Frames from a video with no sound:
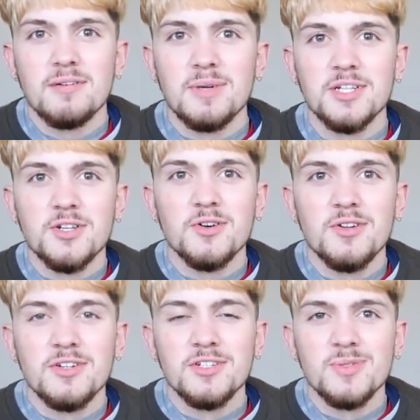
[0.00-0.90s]
at my
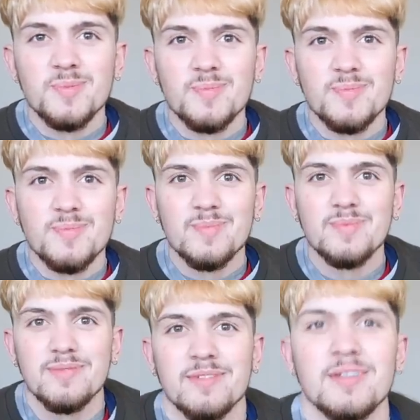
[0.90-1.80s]
shoulders,
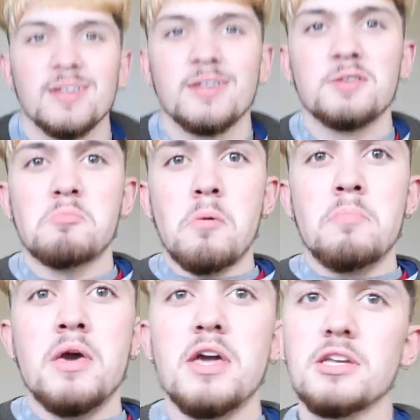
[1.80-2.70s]
my
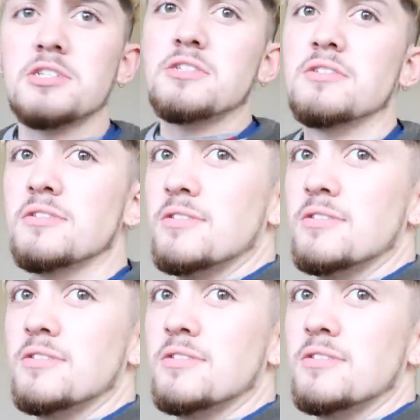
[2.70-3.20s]
pecs.